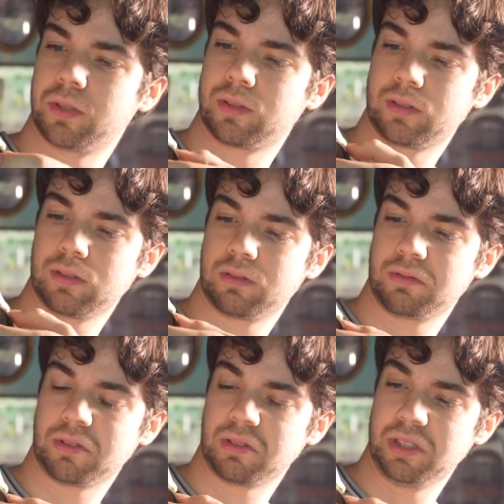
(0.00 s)
but
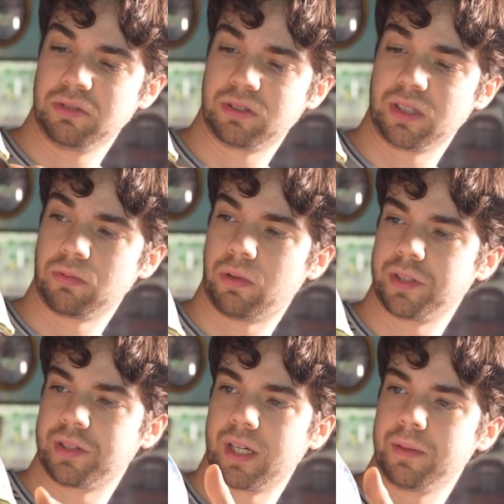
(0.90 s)
only used it
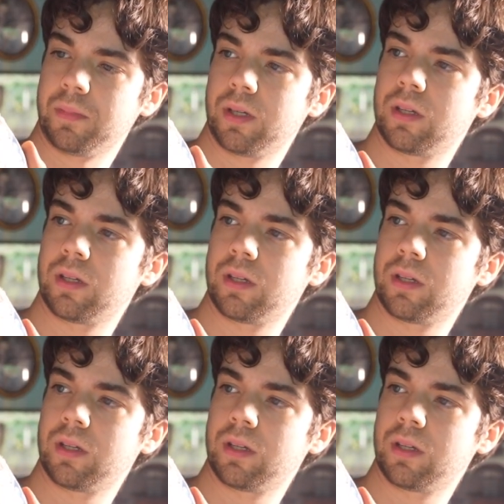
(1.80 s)
one time.